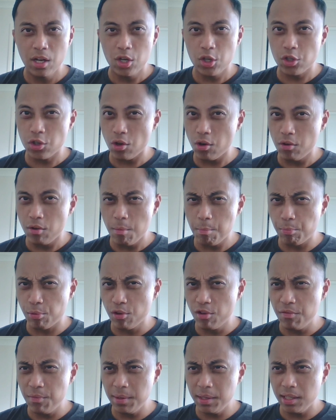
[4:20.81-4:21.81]
So
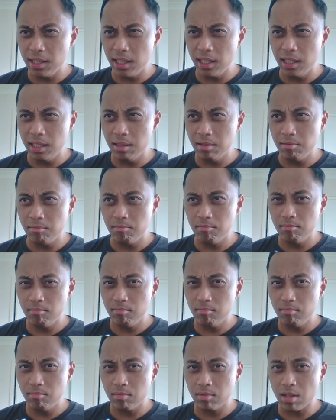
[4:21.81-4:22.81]
improvement in
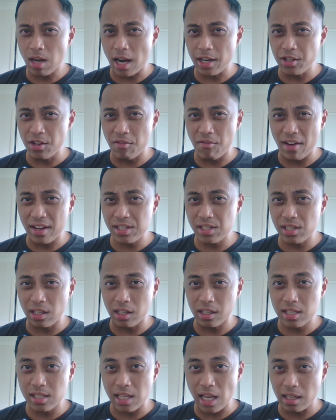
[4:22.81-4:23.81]

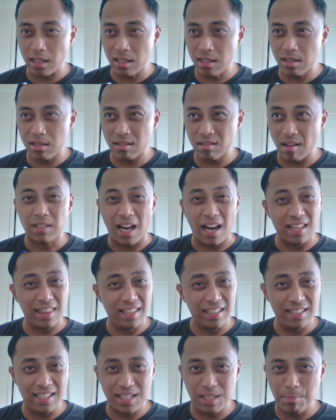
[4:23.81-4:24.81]
cardiovascular status, I
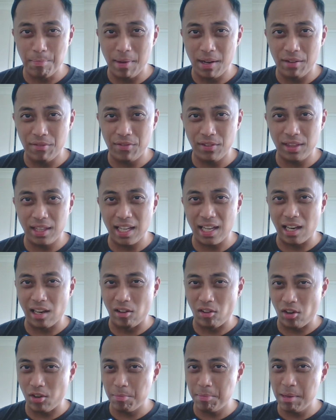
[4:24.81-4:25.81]
think that's a benefit that a
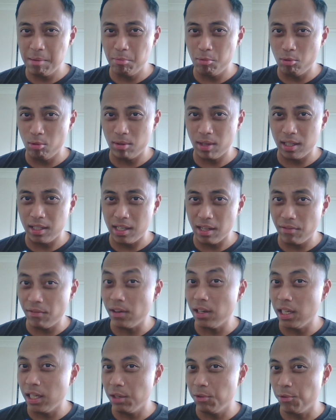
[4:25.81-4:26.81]
lot of people can
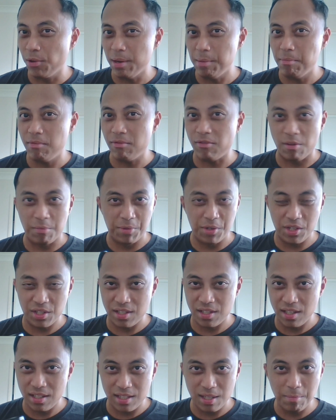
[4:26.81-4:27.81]
definitely reap from
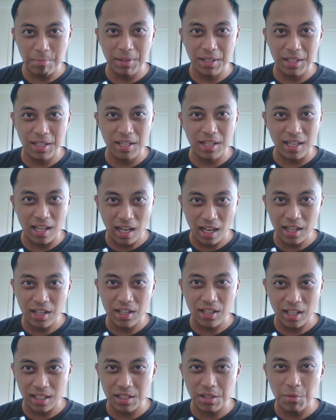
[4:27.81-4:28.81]
just simply getting
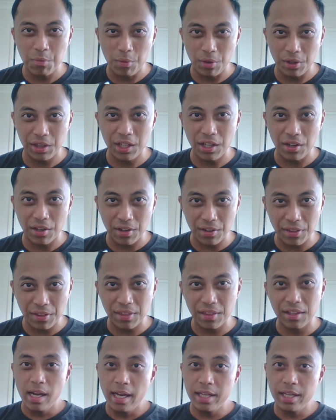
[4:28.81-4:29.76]
connected with the earth.